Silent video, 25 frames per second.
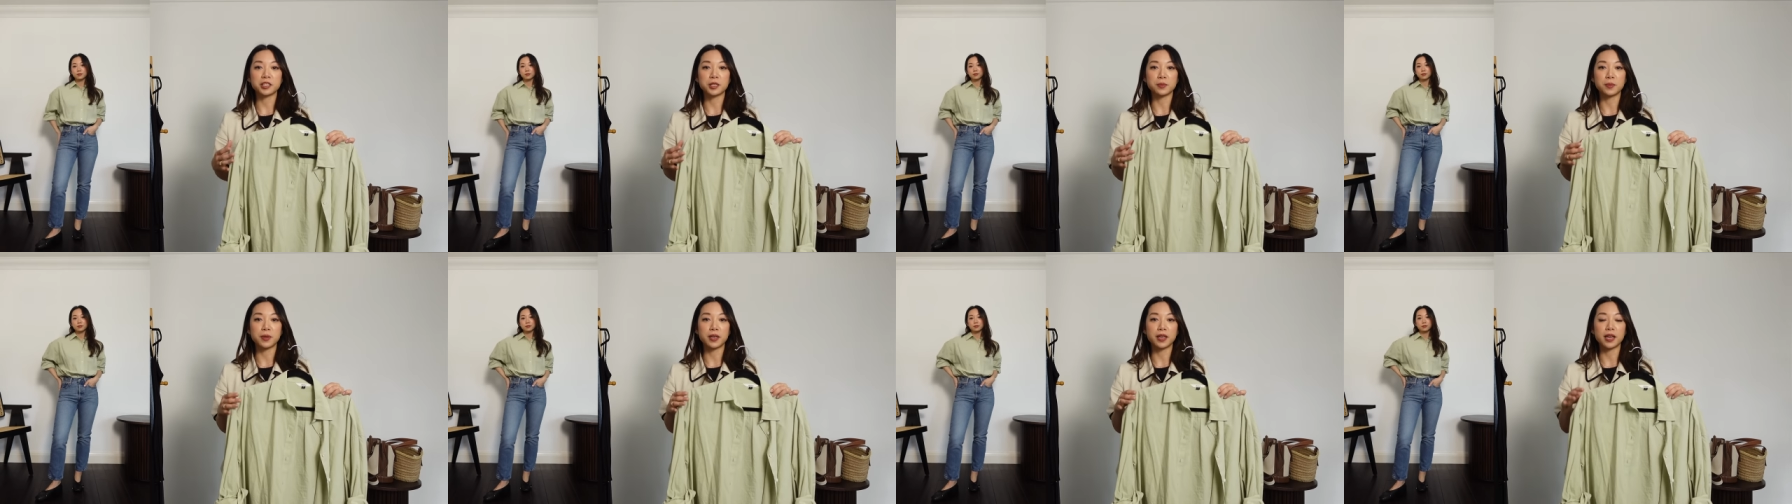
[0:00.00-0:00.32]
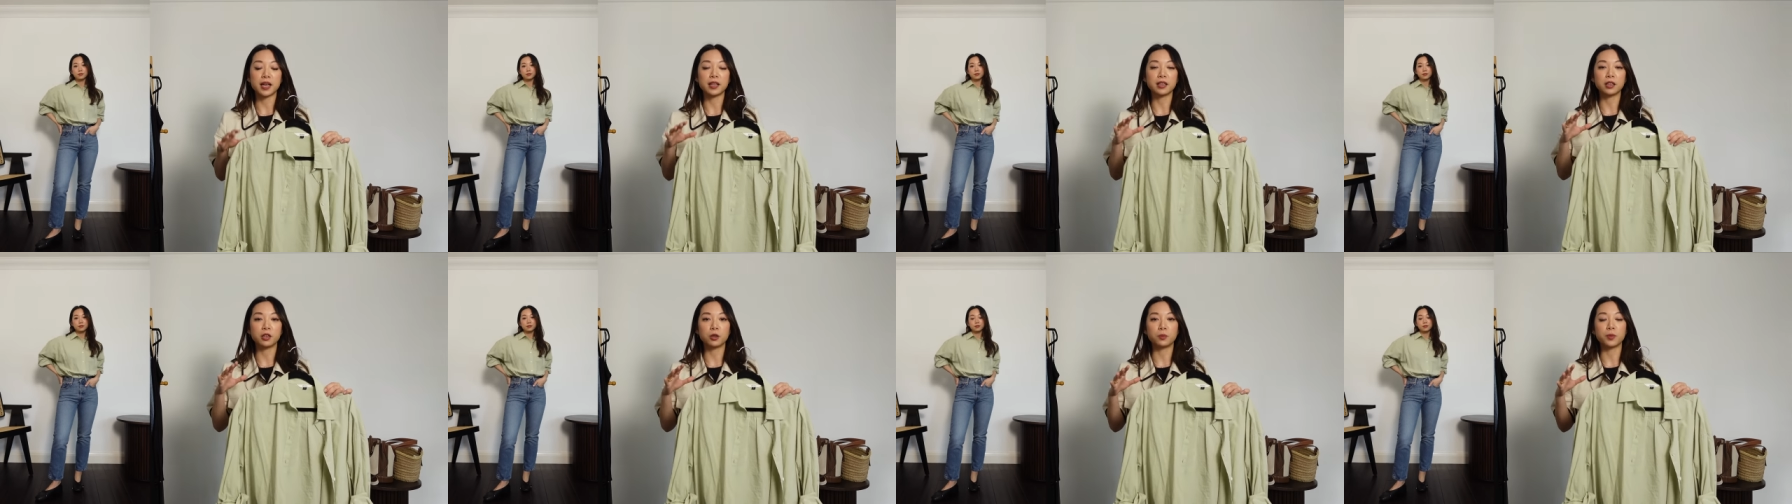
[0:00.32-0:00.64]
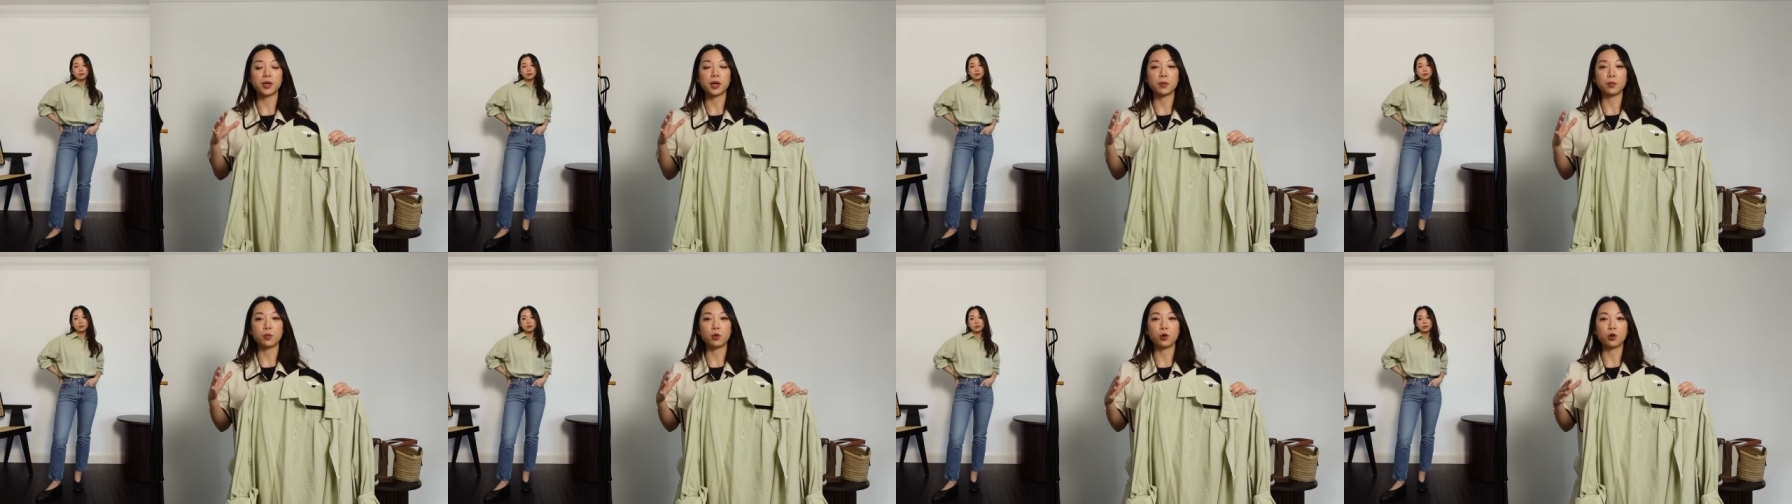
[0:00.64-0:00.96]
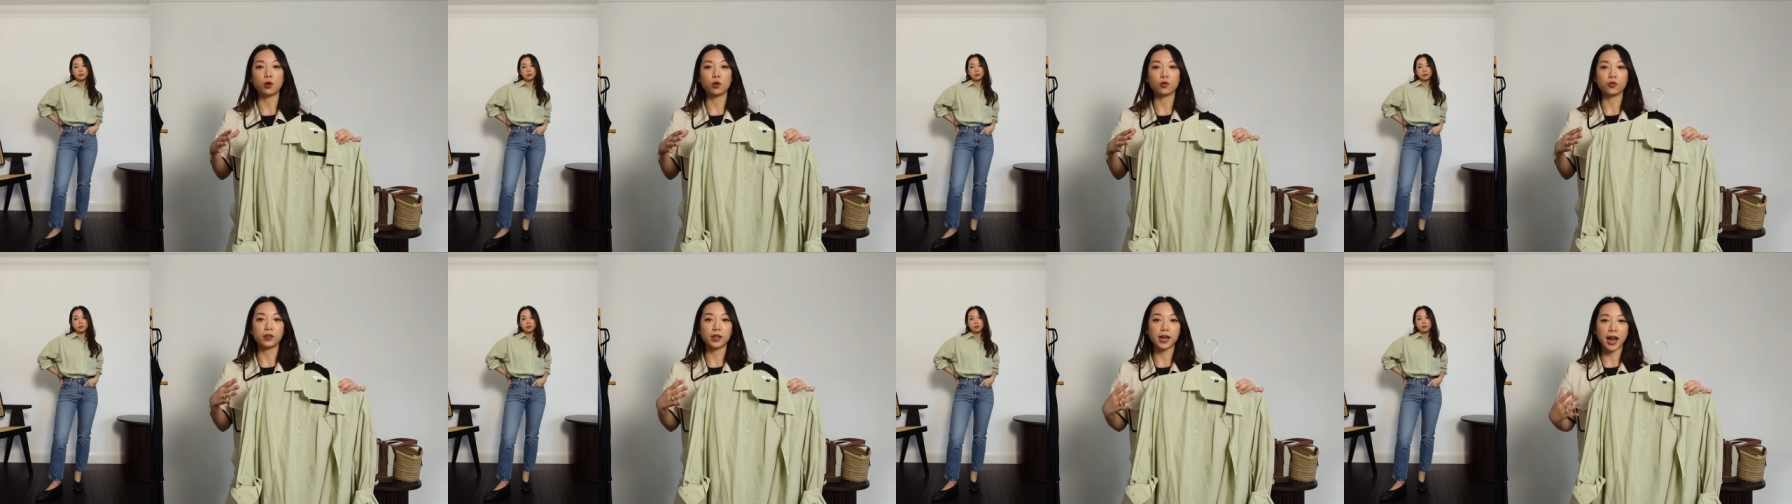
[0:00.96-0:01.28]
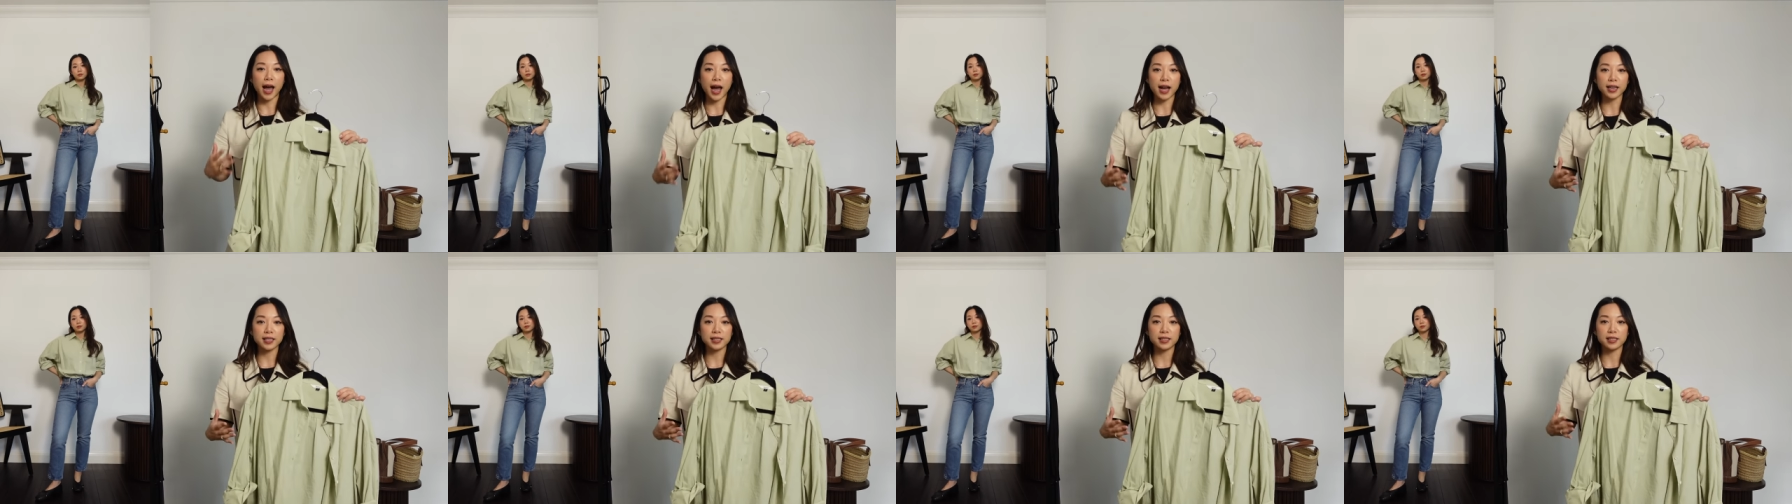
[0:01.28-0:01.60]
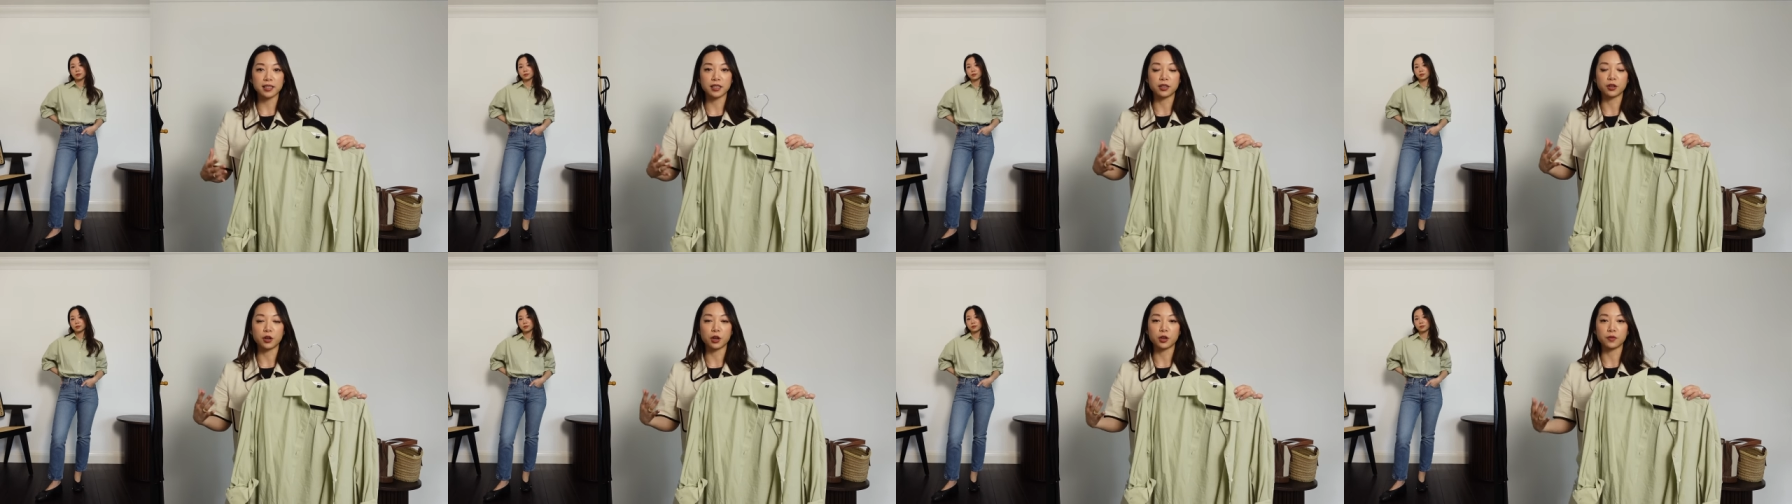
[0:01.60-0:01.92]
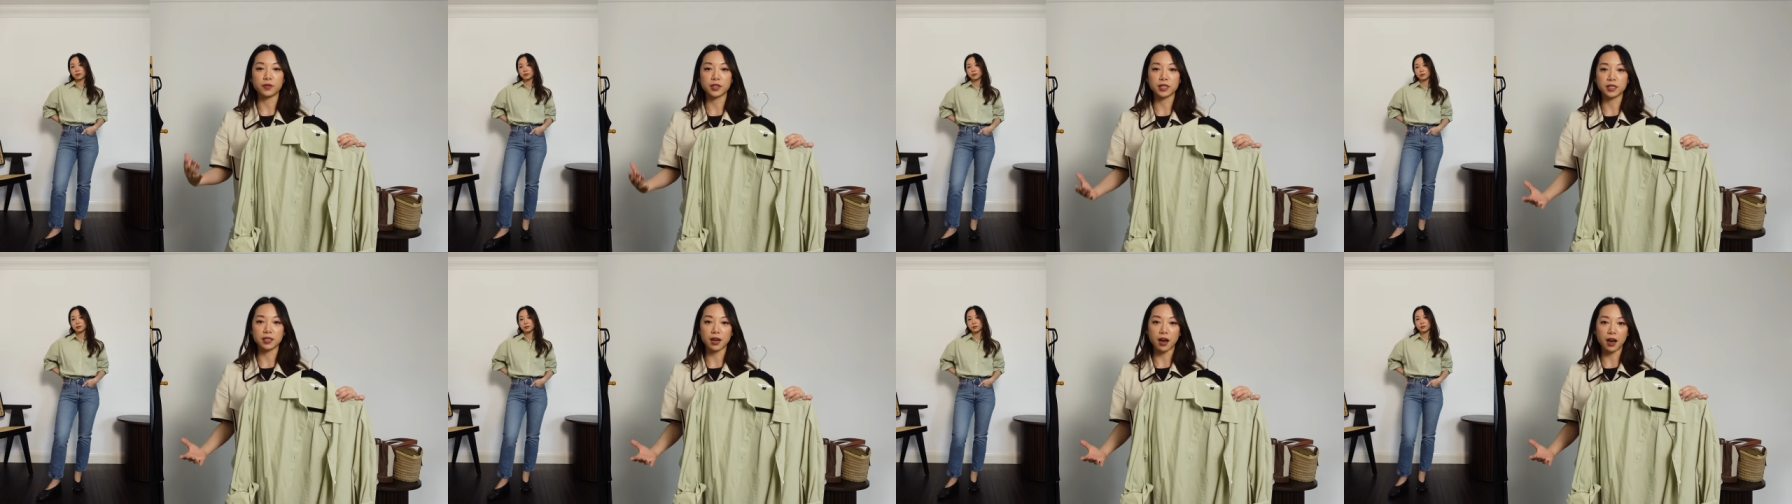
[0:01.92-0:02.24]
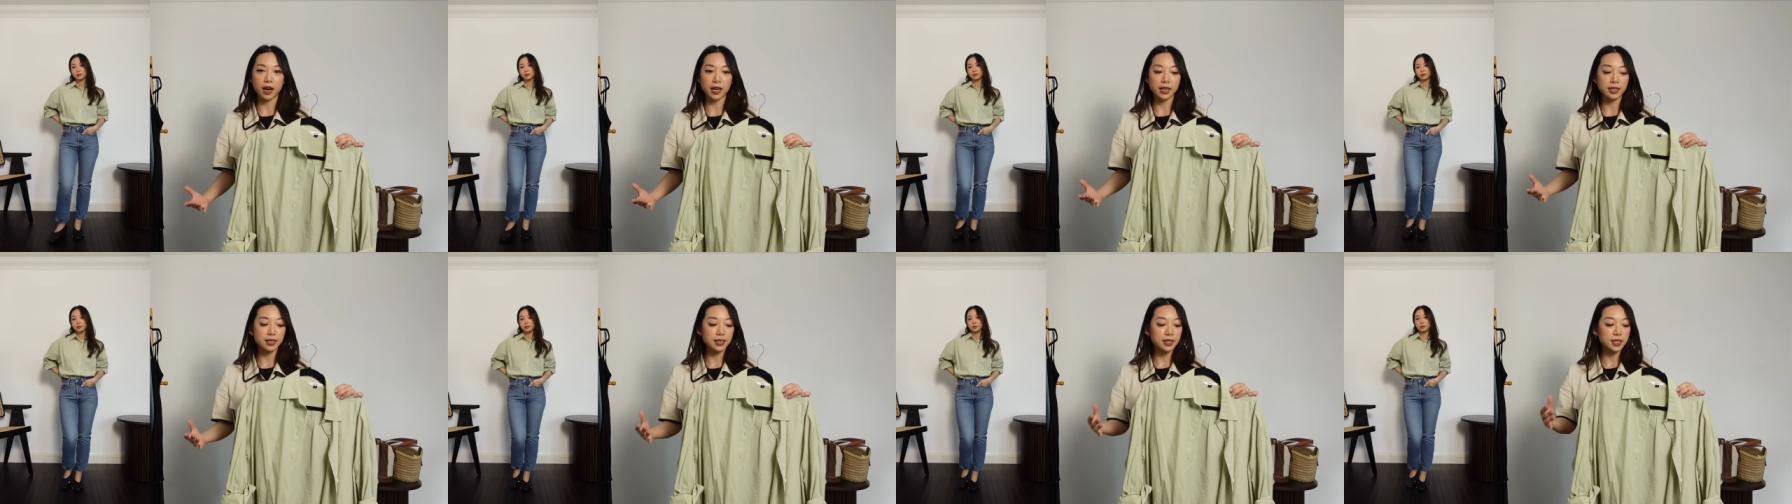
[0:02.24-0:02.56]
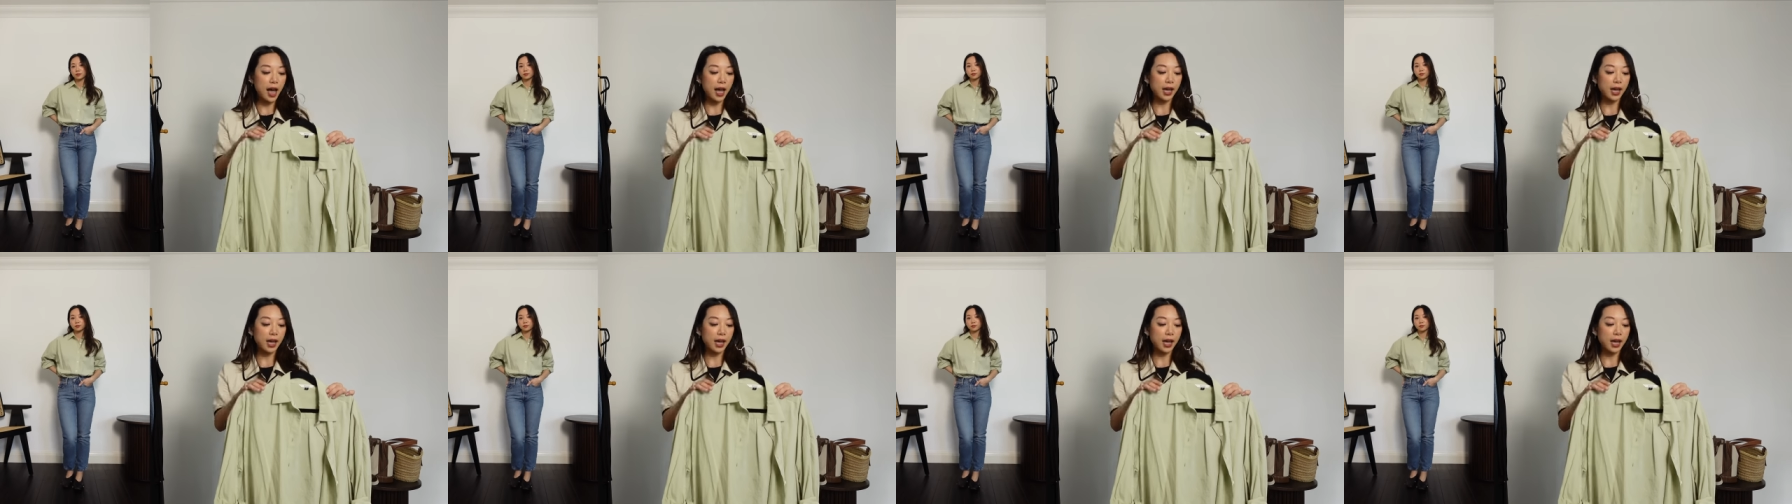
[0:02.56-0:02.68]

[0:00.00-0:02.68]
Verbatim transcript: to be a little bit more relaxed and oversized.